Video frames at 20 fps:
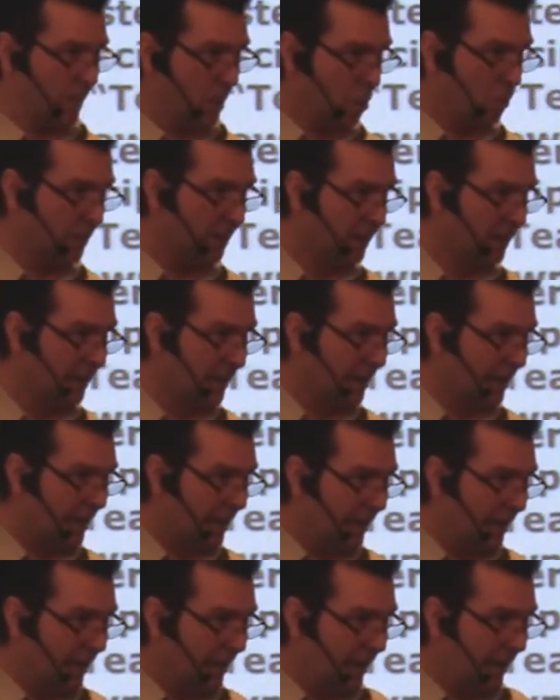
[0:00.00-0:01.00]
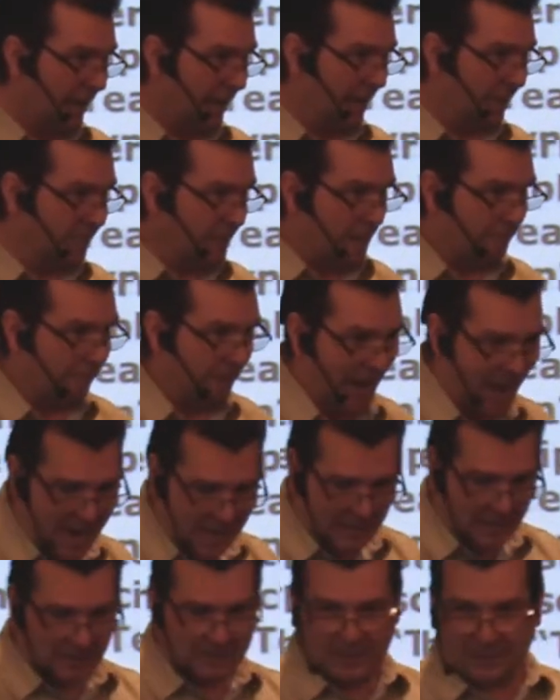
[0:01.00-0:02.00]
boat, and they
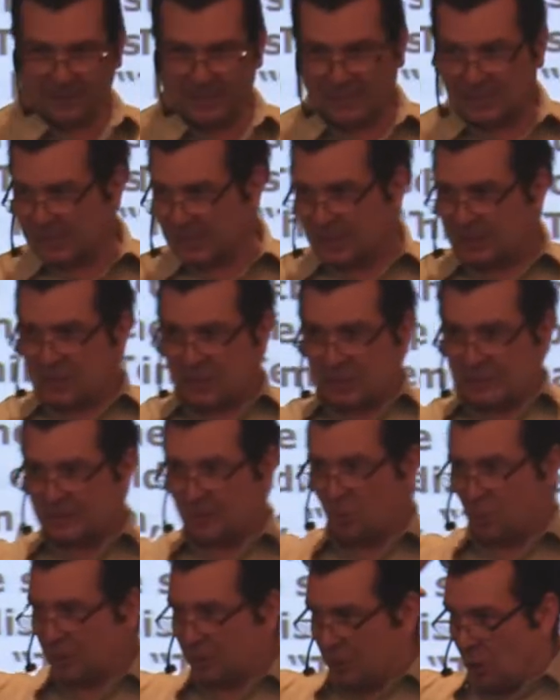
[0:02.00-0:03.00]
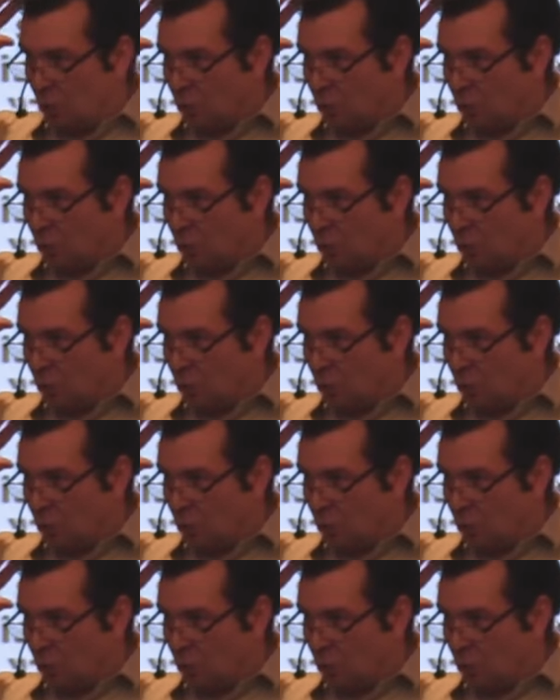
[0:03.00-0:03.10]
panicked and they said to the Lord,